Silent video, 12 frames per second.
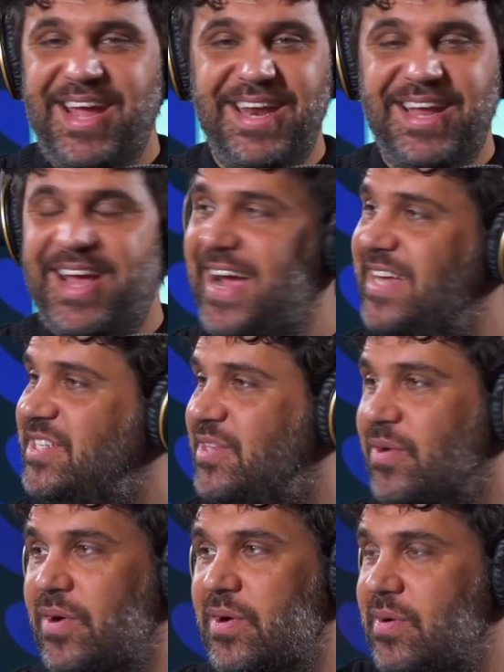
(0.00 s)

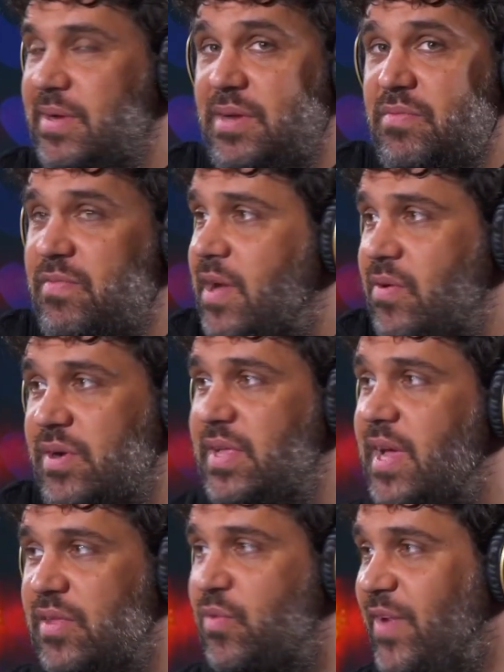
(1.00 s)
engaged or in one or
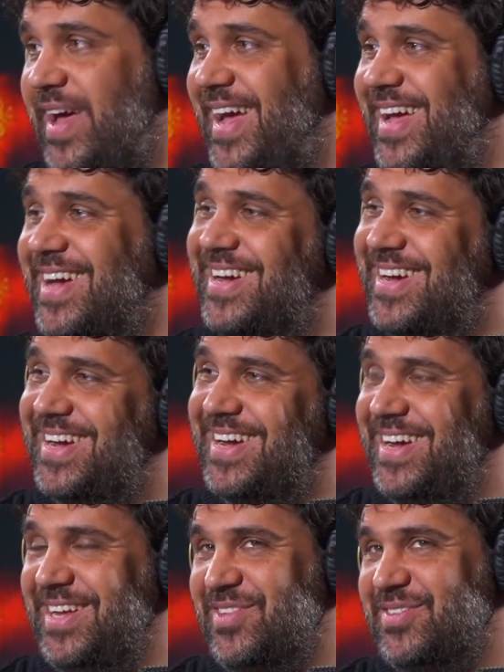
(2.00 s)
the other way
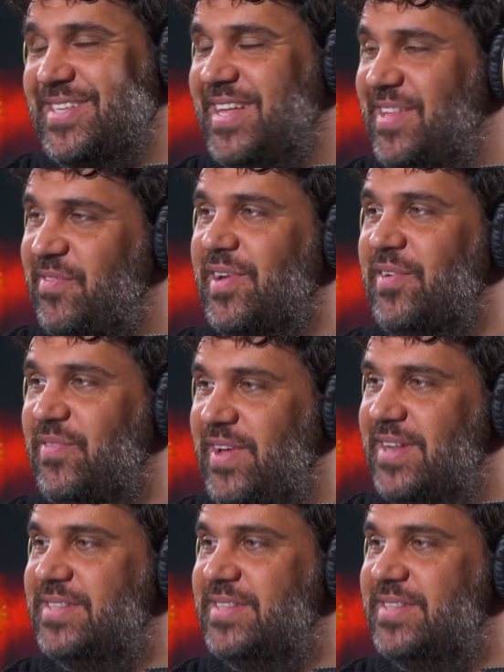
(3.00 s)
into scientific fields.